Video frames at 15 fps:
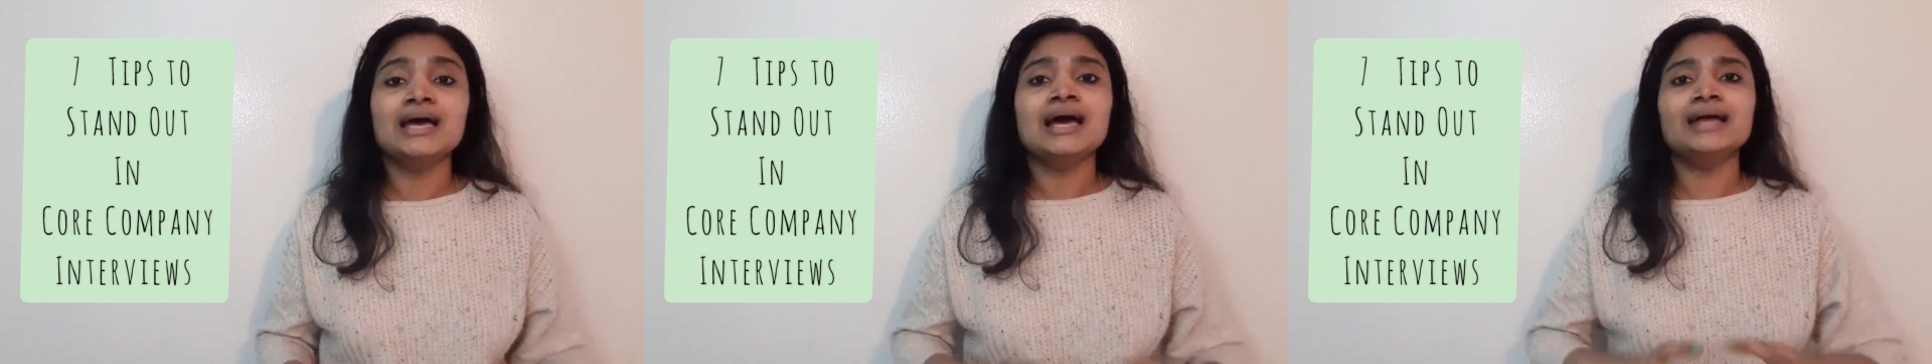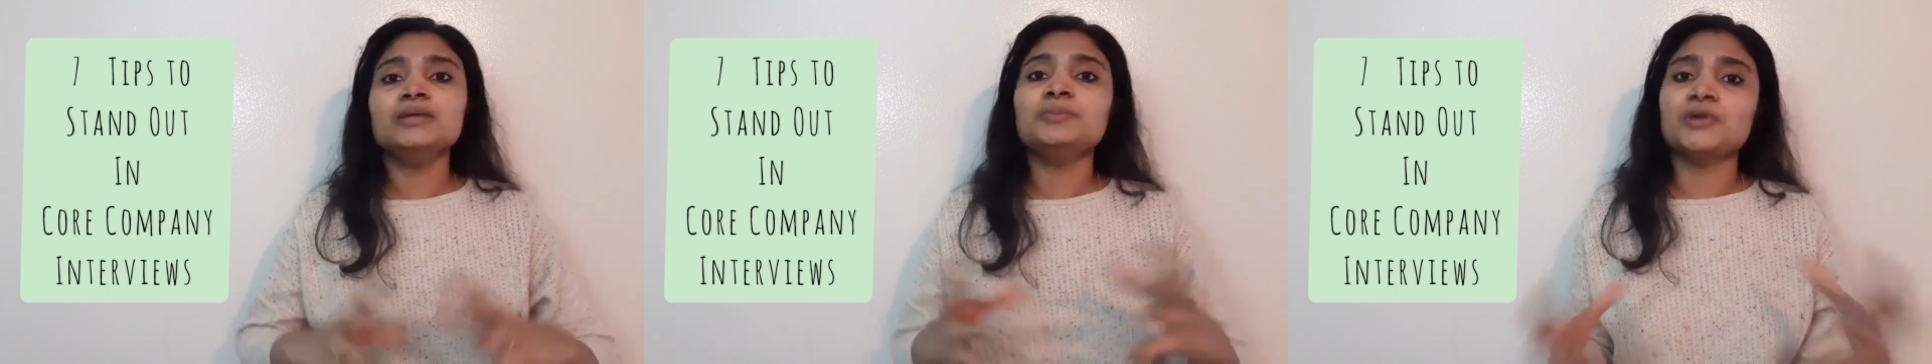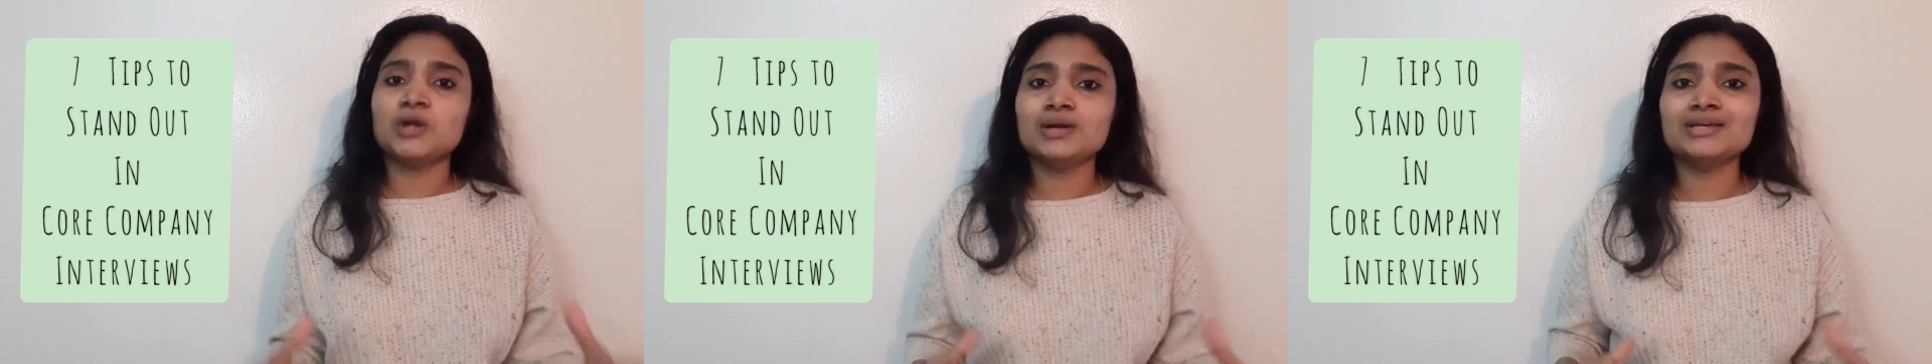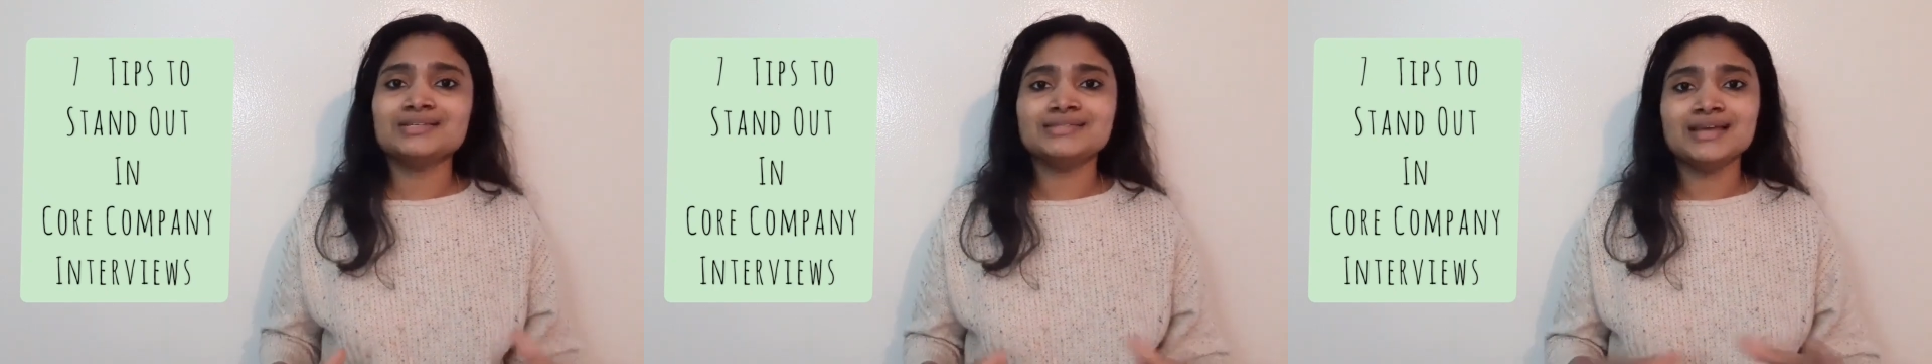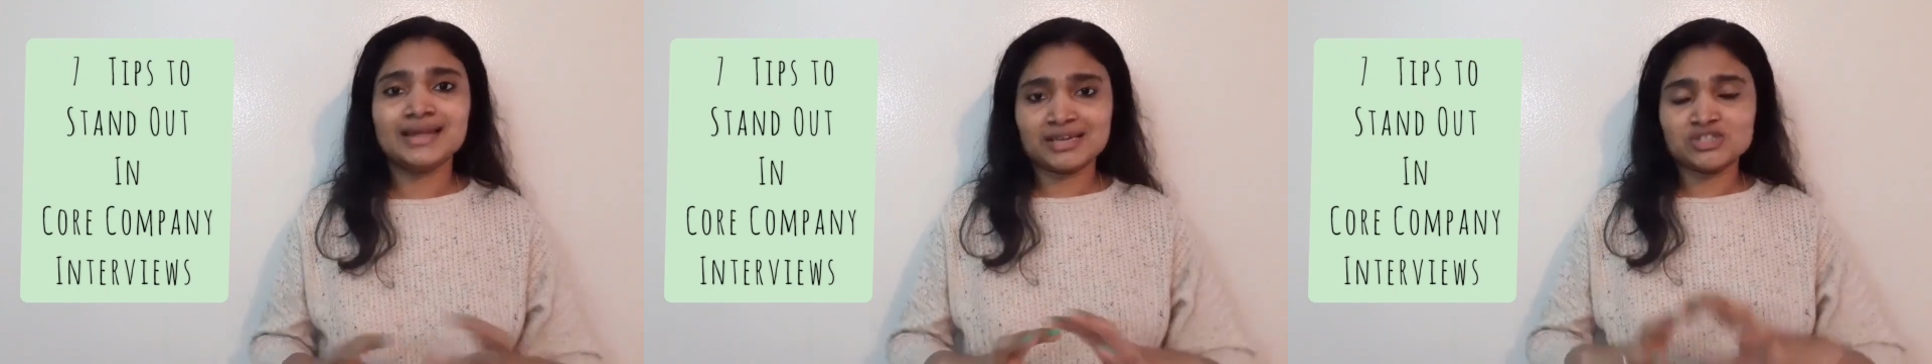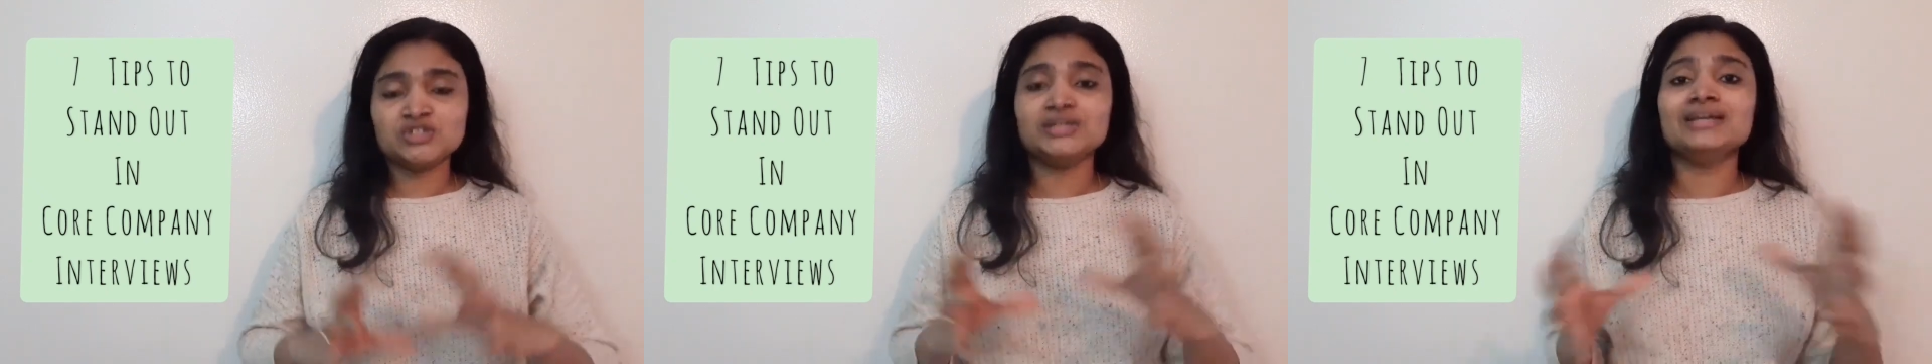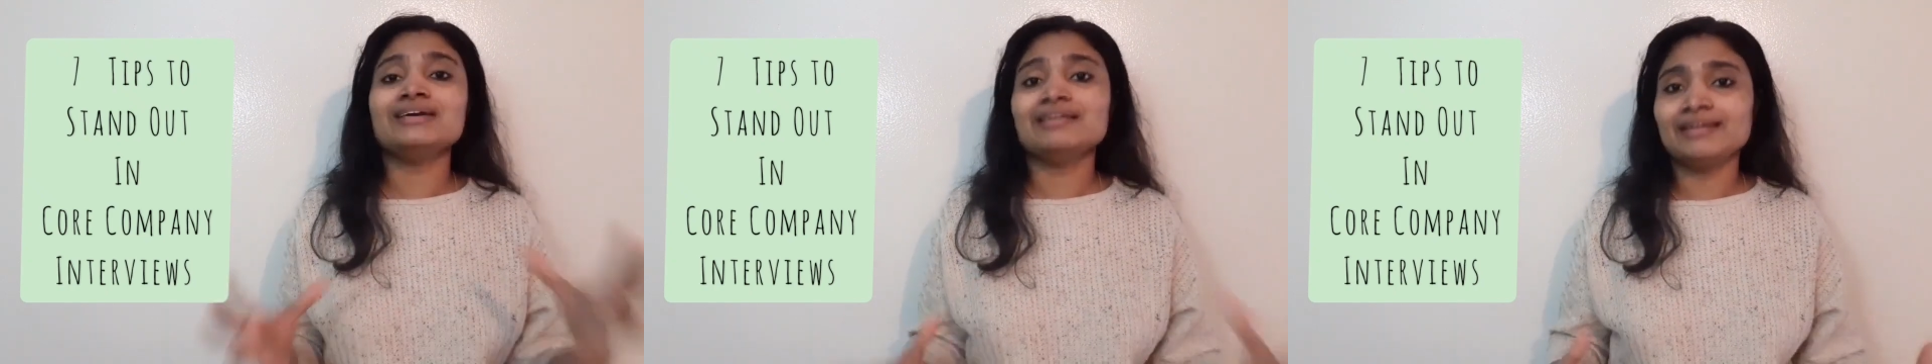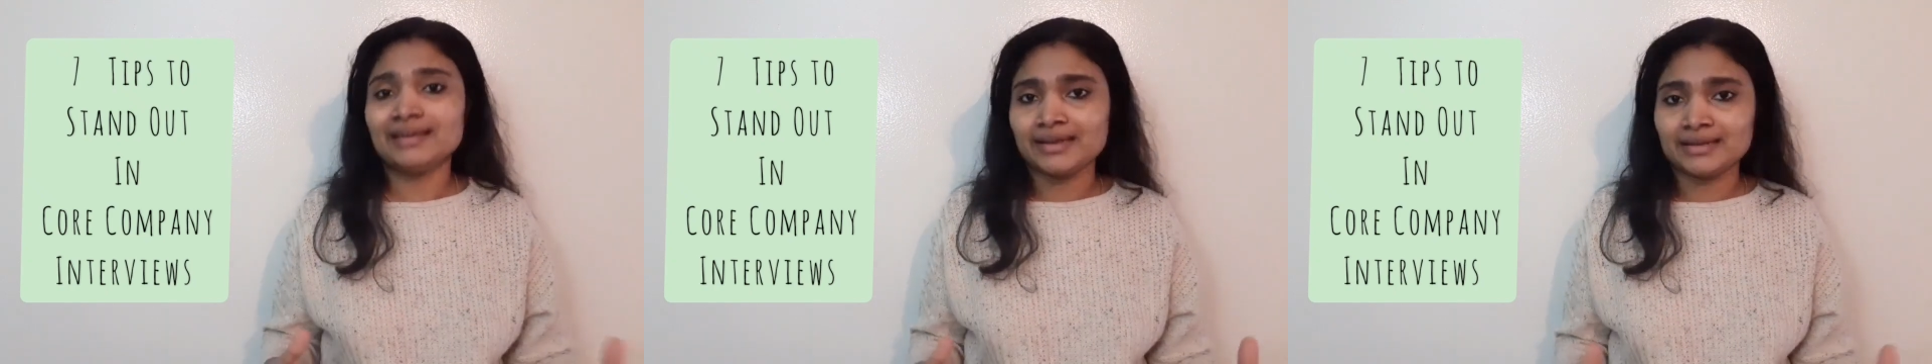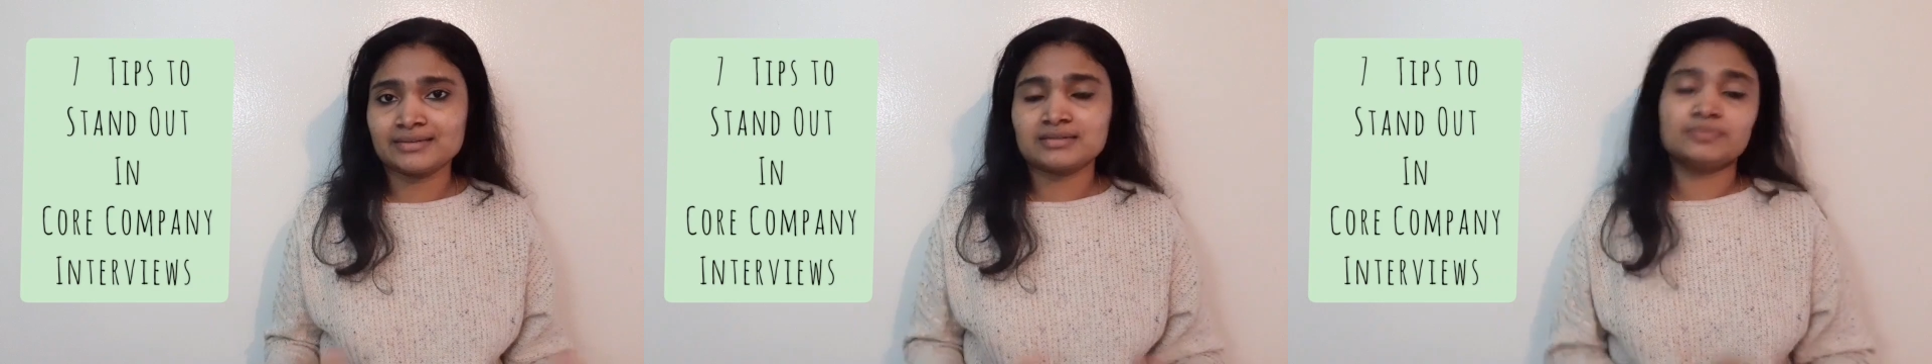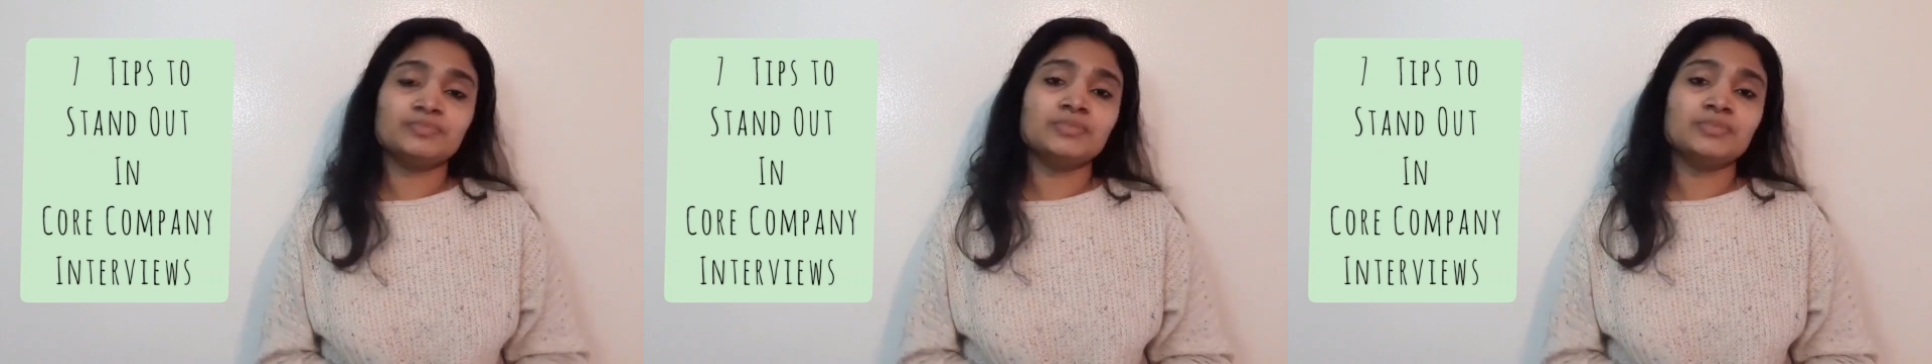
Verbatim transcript: and the products they actually create.